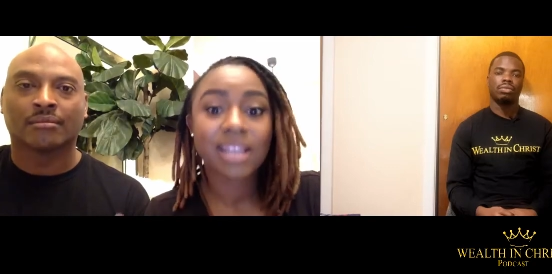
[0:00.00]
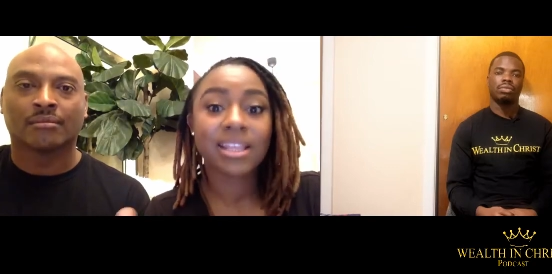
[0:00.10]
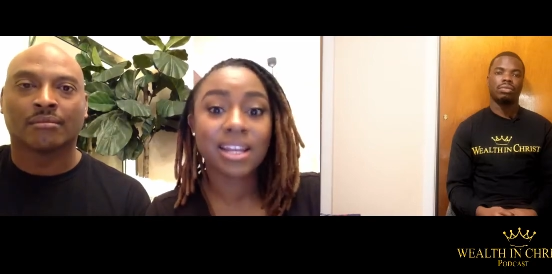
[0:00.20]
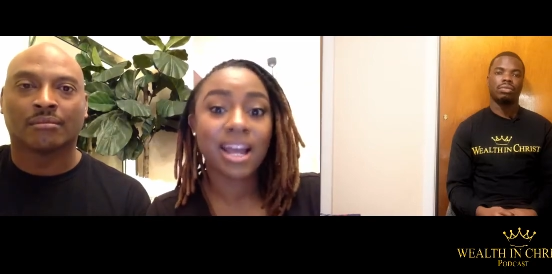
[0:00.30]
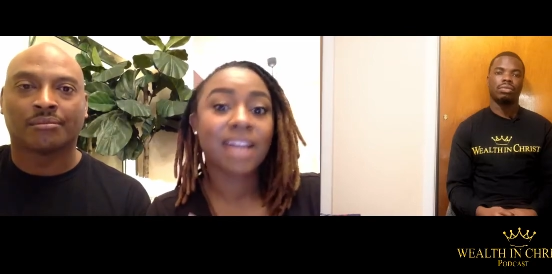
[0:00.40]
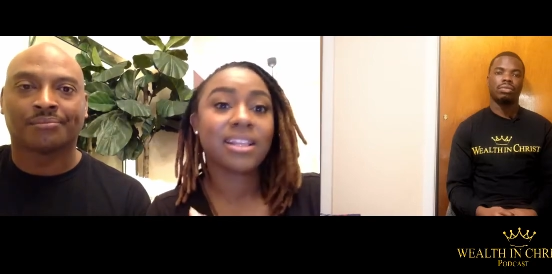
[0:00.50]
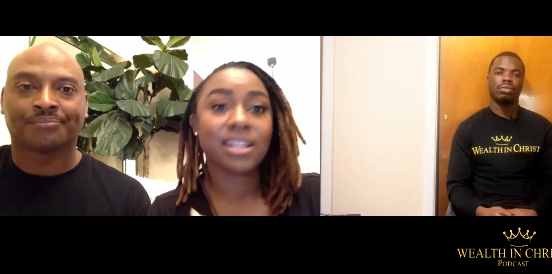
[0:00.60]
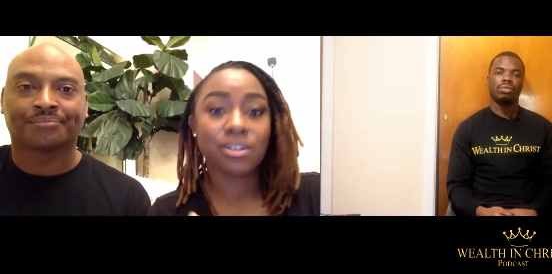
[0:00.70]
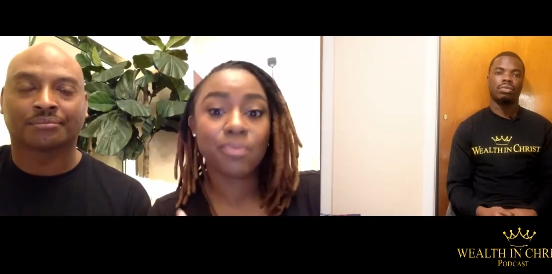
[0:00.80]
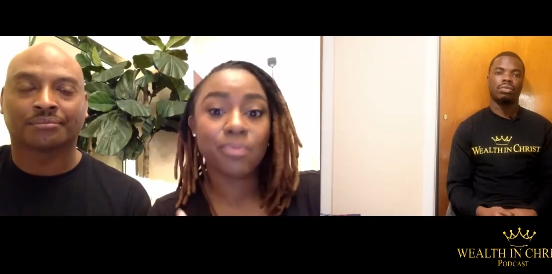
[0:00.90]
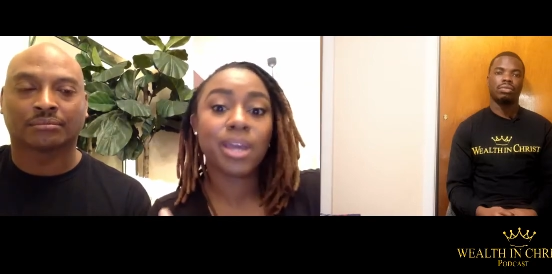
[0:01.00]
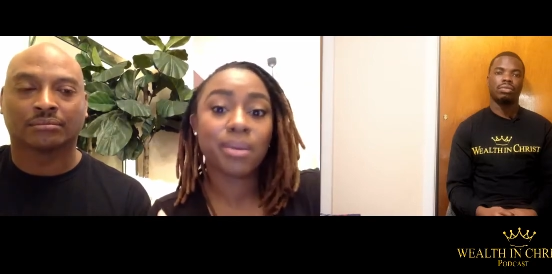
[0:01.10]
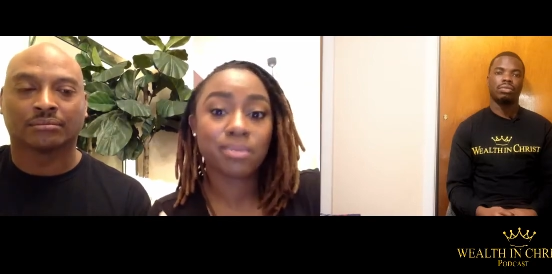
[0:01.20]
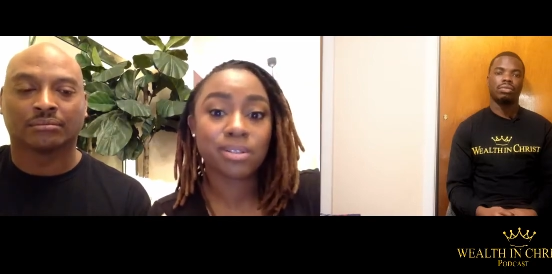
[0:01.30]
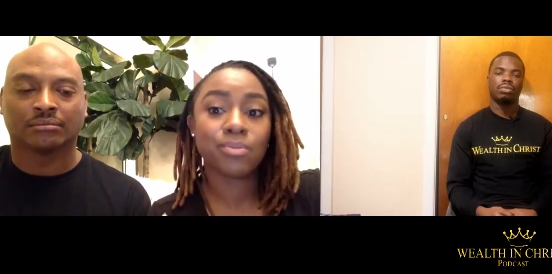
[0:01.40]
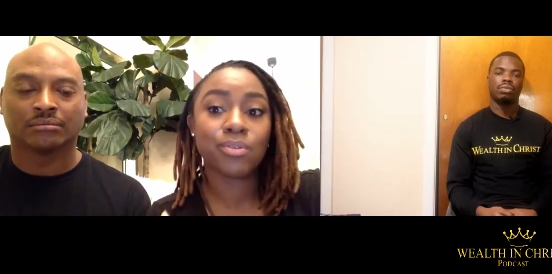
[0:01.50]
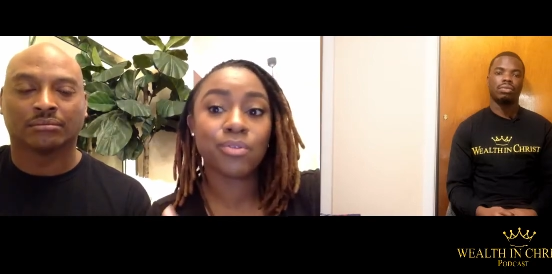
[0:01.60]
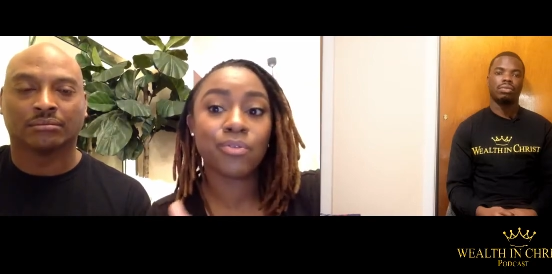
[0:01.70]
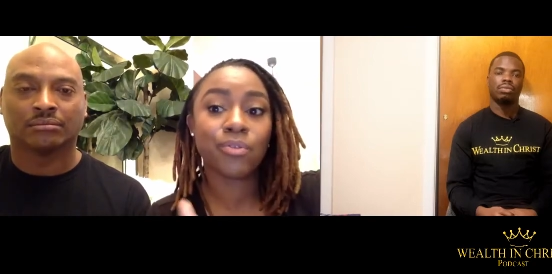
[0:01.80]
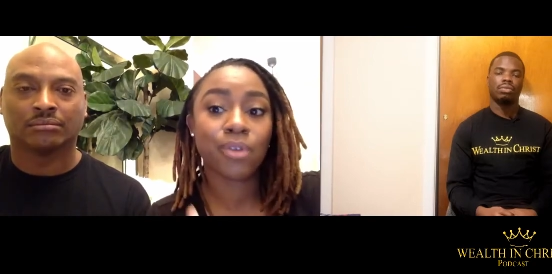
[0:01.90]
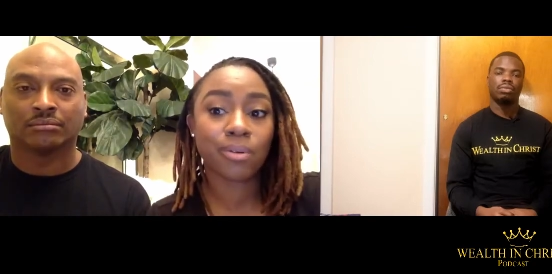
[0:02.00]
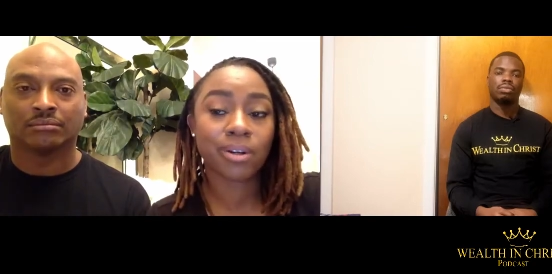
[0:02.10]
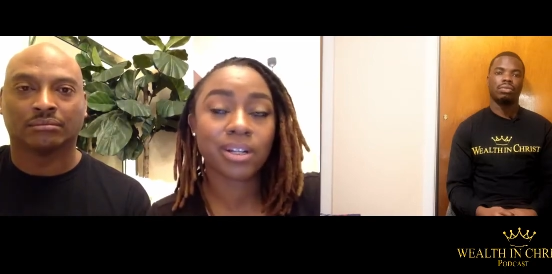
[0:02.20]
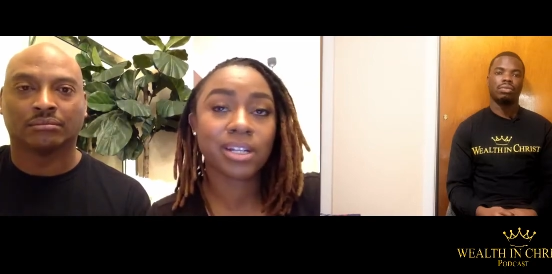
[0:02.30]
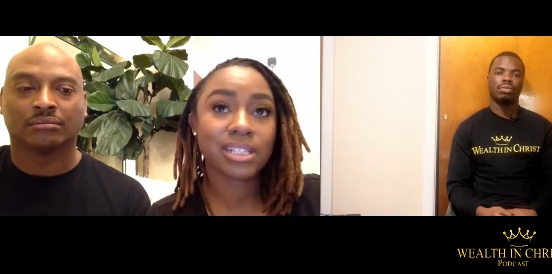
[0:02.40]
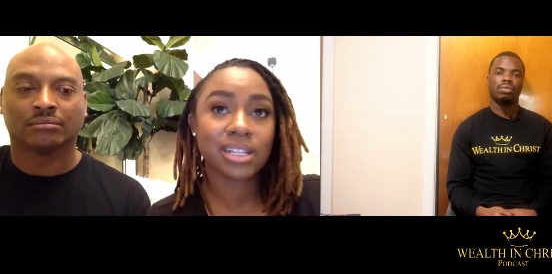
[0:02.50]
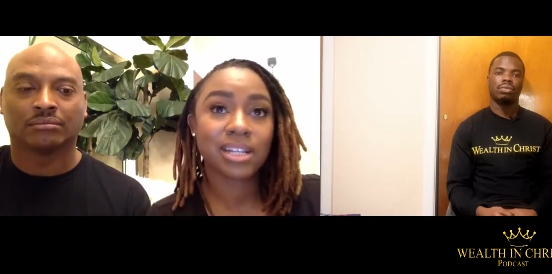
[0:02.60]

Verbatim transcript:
Speaker 1: then I think you will be able to move forward, because,